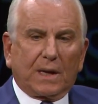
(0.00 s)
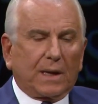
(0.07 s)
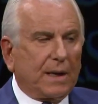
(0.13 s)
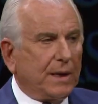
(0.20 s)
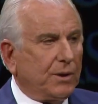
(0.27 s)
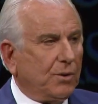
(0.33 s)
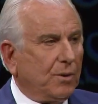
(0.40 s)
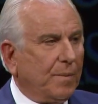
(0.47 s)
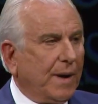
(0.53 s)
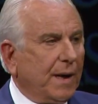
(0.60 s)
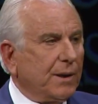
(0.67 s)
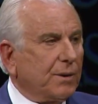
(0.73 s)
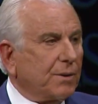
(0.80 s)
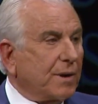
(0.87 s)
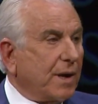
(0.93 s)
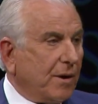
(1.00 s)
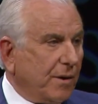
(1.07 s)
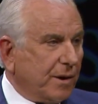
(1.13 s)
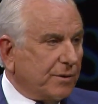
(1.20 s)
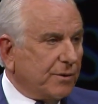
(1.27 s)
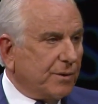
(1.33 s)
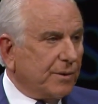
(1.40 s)
I know about your
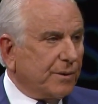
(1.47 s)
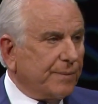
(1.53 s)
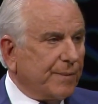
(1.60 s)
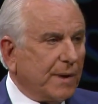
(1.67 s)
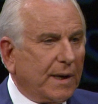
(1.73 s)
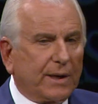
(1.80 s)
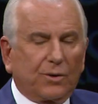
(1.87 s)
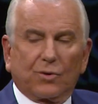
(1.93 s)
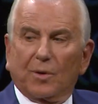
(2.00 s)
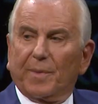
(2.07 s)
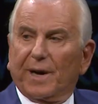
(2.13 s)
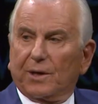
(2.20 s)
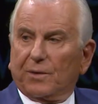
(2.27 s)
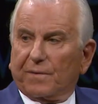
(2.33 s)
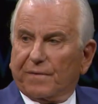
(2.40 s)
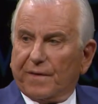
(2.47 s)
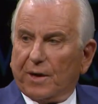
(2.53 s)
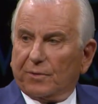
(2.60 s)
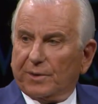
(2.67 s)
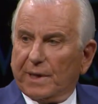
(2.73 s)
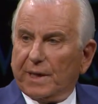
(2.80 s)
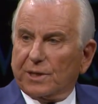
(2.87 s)
character. I know about your
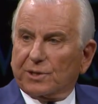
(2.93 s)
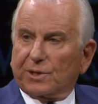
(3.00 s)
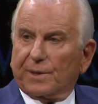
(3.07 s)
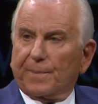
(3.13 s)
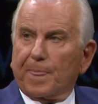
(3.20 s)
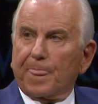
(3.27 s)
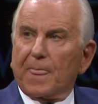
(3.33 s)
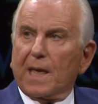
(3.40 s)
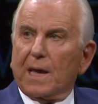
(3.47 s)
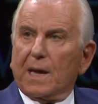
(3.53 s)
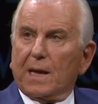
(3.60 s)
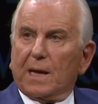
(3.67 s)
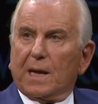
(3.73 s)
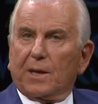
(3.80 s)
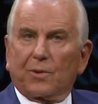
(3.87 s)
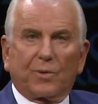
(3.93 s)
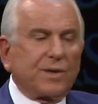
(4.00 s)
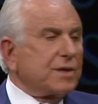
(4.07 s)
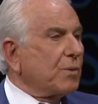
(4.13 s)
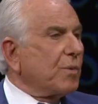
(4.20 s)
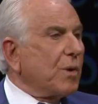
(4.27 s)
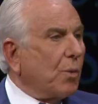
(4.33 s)
foundation. And the
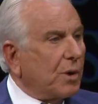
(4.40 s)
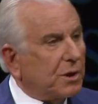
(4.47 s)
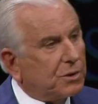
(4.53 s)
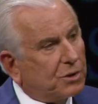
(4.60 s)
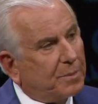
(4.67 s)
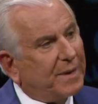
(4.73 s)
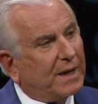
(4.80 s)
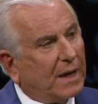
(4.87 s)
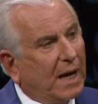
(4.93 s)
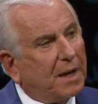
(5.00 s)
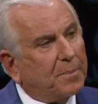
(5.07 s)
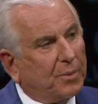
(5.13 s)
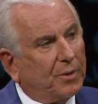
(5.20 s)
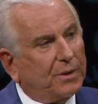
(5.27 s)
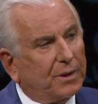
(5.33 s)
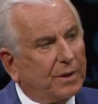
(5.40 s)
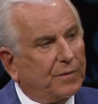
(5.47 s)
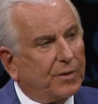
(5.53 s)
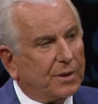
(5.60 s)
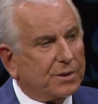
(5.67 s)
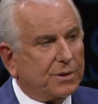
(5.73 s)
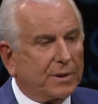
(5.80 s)
reason we wanted you to be at High Point
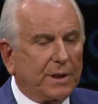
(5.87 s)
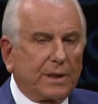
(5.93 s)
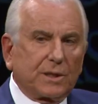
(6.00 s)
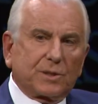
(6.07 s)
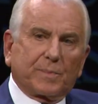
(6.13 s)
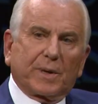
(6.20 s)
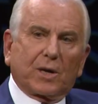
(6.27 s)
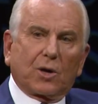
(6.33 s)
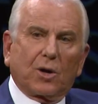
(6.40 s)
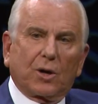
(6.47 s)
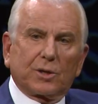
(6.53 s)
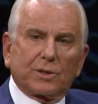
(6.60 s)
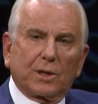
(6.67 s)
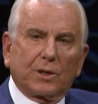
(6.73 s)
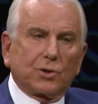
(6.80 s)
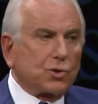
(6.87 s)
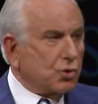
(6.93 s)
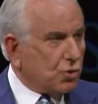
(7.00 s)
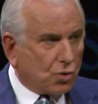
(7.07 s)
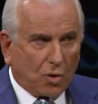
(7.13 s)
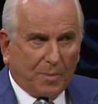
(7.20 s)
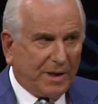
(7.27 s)
University is because, in
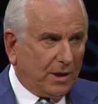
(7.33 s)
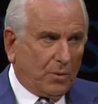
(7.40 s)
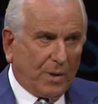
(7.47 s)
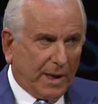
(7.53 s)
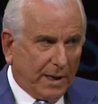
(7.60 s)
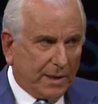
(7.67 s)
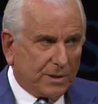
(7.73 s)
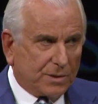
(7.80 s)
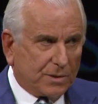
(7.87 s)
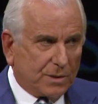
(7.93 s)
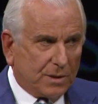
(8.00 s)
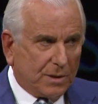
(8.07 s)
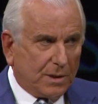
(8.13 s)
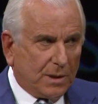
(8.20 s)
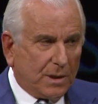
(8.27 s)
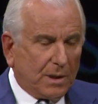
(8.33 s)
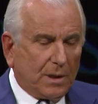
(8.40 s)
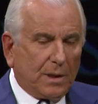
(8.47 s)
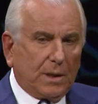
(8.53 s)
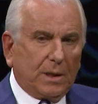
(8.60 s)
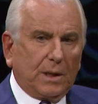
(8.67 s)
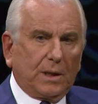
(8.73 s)
so many ways,
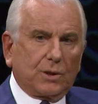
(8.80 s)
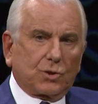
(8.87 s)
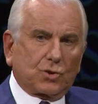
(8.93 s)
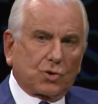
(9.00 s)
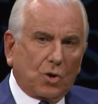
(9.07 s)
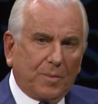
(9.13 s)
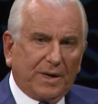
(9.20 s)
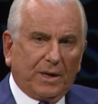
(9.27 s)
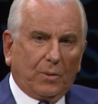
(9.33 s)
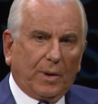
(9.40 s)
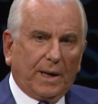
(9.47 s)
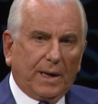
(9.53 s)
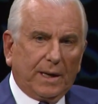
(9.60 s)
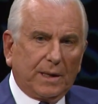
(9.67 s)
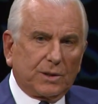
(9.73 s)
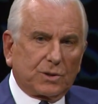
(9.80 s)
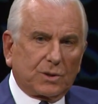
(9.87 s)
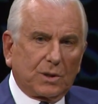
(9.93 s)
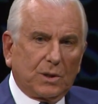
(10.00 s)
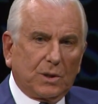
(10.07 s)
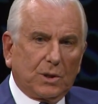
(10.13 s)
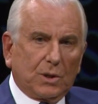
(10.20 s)
in so many
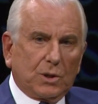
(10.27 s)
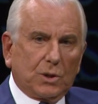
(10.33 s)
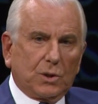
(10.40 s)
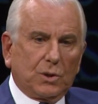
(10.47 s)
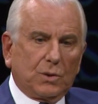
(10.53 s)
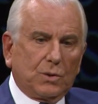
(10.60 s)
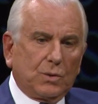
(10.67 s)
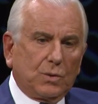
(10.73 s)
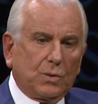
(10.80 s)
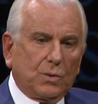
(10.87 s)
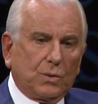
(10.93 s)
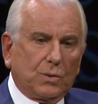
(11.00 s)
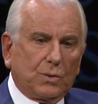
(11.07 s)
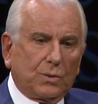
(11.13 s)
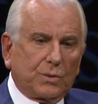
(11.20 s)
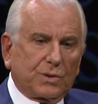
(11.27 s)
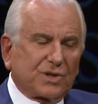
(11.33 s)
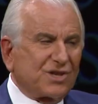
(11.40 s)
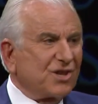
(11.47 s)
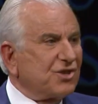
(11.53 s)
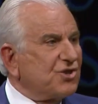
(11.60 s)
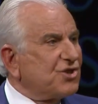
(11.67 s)
ways, you
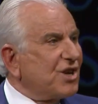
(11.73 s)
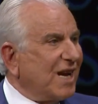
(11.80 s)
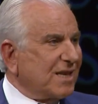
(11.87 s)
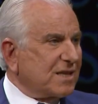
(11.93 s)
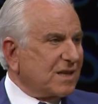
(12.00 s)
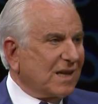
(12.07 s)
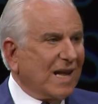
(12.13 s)
suggest